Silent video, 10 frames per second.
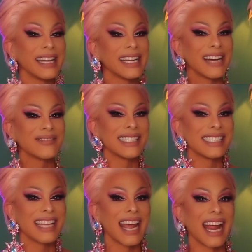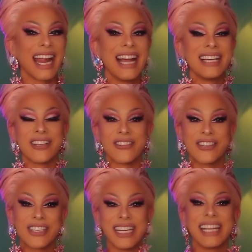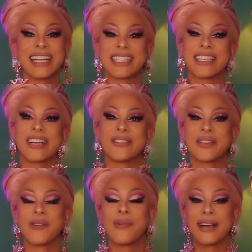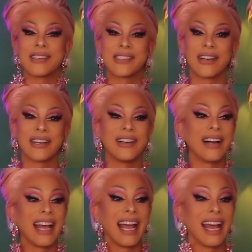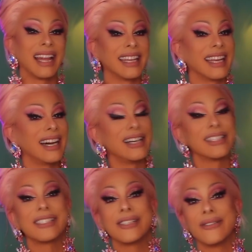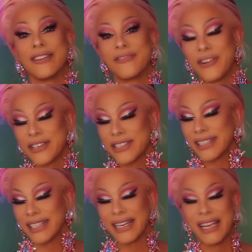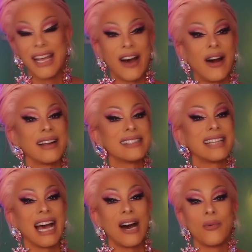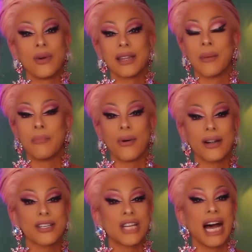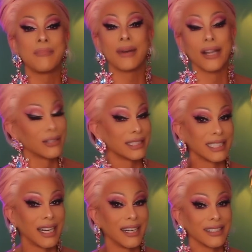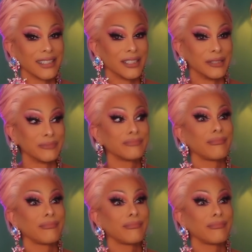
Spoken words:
enough to stay, so she gets to go to the winner's circle, and the other two, unfortunately, are down with the pork chop loading dock, girl.